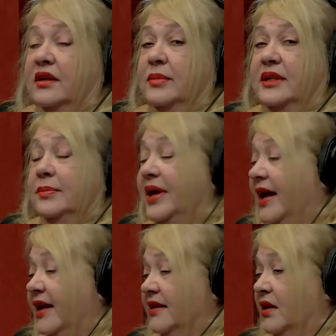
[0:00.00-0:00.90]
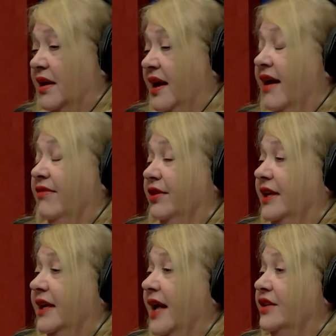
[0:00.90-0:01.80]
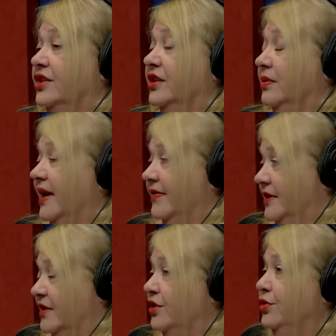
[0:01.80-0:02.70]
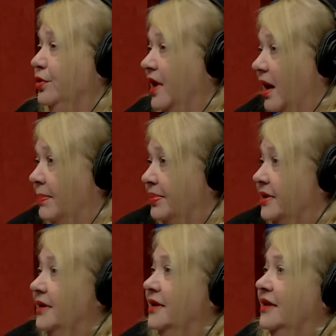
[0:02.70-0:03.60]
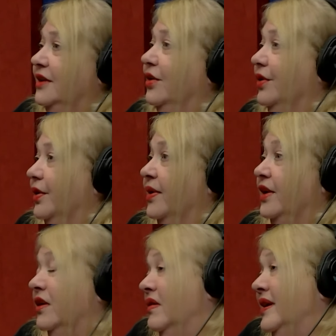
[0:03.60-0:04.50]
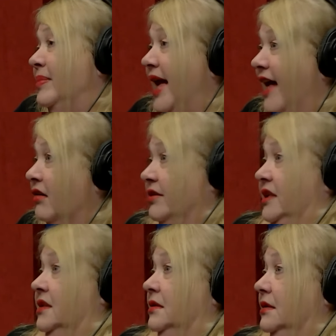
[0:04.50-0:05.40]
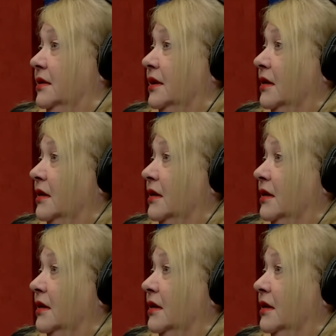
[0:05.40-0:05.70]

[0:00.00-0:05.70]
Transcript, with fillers: be dependent on every gadget. You have to tune up your own, and you don't need batteries. You know,